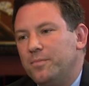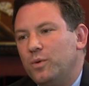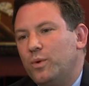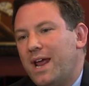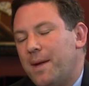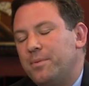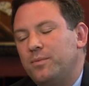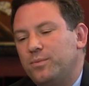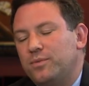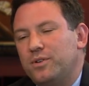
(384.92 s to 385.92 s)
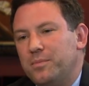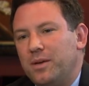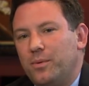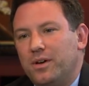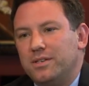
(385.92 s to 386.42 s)
What happened to me
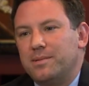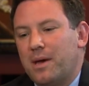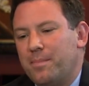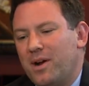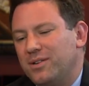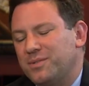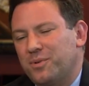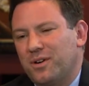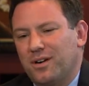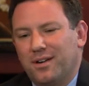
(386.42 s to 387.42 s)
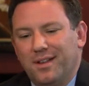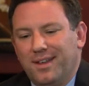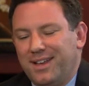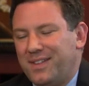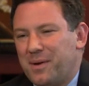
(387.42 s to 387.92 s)
was, and my parents were,
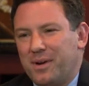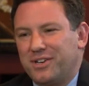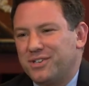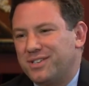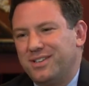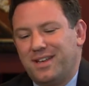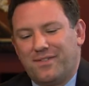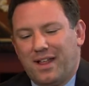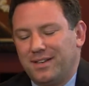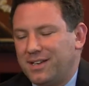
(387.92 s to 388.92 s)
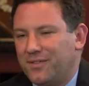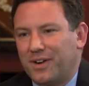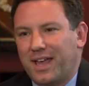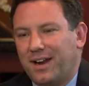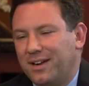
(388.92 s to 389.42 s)
they were interested. They'd volunteer for
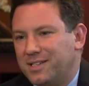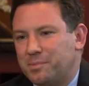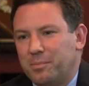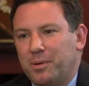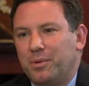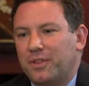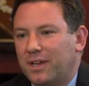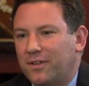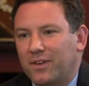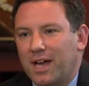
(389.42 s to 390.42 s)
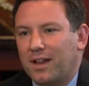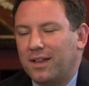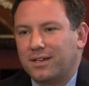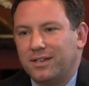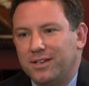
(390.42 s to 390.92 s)
candidates, but people think if you got
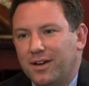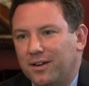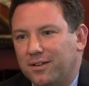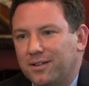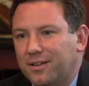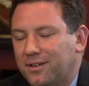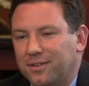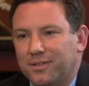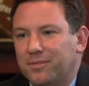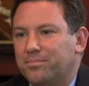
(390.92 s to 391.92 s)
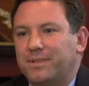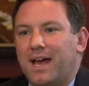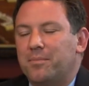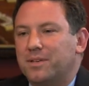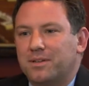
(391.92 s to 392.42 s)
elected young, your
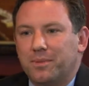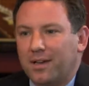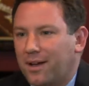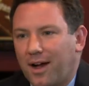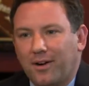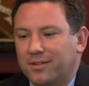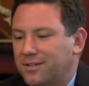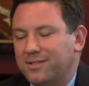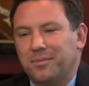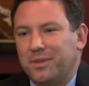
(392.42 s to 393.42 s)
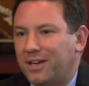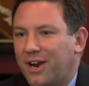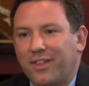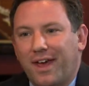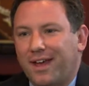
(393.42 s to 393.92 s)
dad must have been in Congress or something.
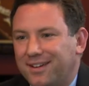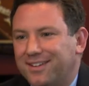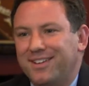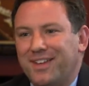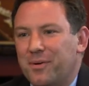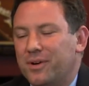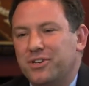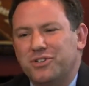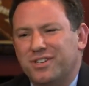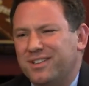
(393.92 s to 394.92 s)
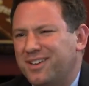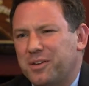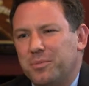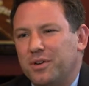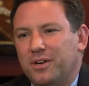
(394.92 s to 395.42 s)
None of that. They were interested in the
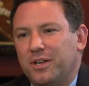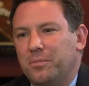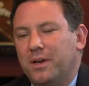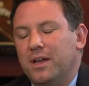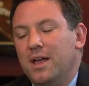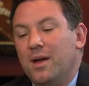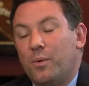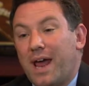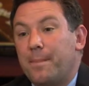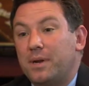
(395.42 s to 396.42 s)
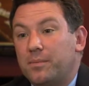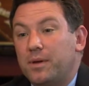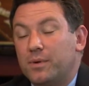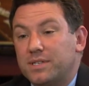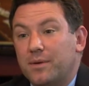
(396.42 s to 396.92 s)
community. But what happened to me
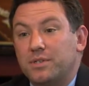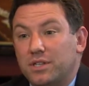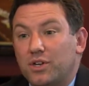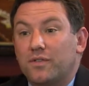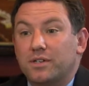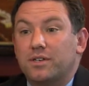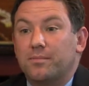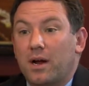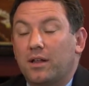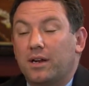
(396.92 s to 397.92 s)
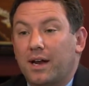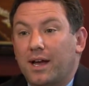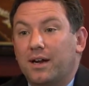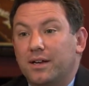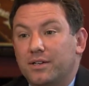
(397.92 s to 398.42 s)
was, I was at the University of Maryland and I
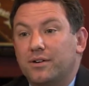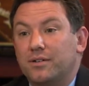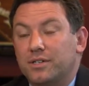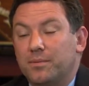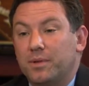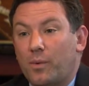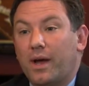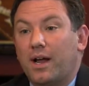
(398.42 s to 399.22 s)
got an internship in the White